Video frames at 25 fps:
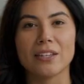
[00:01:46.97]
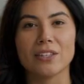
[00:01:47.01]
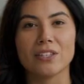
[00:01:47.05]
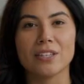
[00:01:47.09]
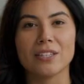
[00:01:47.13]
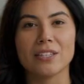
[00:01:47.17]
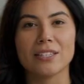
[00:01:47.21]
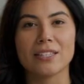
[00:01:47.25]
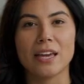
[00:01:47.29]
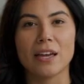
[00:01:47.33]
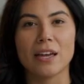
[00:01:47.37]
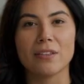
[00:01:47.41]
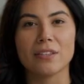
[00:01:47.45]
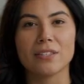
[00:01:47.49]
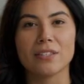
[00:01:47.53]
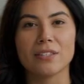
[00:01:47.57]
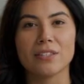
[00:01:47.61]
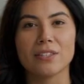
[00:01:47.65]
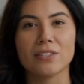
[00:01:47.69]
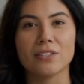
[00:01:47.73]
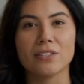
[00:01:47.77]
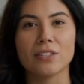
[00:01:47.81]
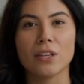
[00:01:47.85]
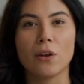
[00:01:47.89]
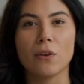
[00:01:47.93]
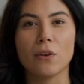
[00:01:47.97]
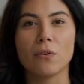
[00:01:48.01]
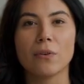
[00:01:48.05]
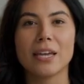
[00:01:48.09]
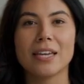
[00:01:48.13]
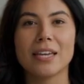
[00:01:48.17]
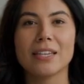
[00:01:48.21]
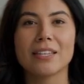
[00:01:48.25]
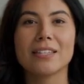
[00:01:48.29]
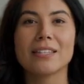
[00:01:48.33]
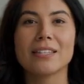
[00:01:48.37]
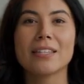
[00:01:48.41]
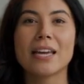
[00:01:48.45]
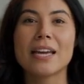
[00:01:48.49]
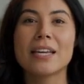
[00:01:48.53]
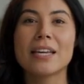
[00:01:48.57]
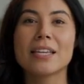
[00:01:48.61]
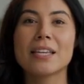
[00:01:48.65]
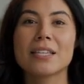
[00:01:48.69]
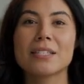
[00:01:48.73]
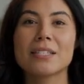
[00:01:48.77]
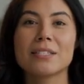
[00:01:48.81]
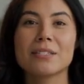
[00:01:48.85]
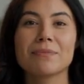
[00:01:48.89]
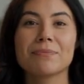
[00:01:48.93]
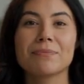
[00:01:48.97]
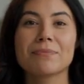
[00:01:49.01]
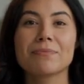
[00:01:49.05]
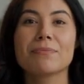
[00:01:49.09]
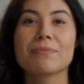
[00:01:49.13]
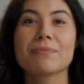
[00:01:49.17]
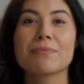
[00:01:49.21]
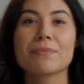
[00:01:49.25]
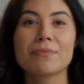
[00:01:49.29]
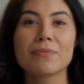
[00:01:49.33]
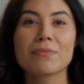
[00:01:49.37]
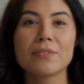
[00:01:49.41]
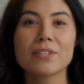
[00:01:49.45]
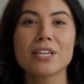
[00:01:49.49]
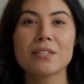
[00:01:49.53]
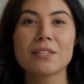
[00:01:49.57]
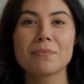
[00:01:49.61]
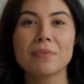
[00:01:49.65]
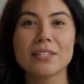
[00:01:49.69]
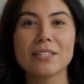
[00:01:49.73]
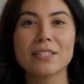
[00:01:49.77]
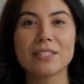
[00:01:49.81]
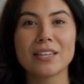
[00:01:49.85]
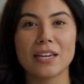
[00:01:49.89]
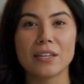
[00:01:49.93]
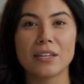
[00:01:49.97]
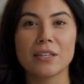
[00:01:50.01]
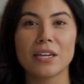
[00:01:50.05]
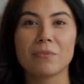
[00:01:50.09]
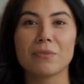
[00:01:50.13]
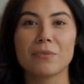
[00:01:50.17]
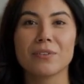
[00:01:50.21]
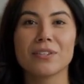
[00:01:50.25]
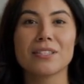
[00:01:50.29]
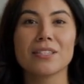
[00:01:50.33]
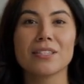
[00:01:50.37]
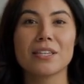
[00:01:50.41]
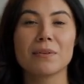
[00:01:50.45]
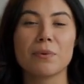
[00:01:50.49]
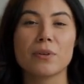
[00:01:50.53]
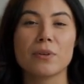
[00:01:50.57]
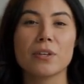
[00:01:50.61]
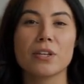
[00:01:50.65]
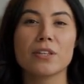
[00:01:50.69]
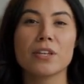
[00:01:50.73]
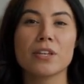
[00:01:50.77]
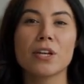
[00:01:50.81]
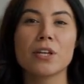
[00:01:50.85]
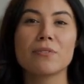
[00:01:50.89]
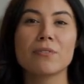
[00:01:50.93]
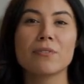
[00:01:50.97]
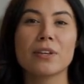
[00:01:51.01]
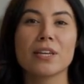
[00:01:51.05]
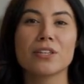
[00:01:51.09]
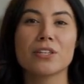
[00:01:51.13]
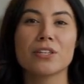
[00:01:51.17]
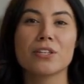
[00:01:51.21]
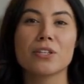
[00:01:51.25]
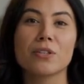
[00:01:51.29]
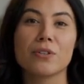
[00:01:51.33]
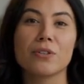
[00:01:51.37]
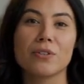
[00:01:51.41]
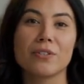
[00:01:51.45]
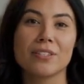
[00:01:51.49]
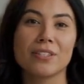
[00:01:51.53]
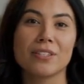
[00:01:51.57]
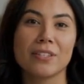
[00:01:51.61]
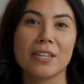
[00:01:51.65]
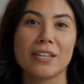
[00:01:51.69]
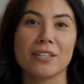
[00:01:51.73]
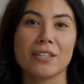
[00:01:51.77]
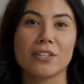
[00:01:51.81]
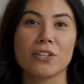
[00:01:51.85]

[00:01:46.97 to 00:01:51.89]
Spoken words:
she sounded so excited. She'd been dealing with similar nerve issues and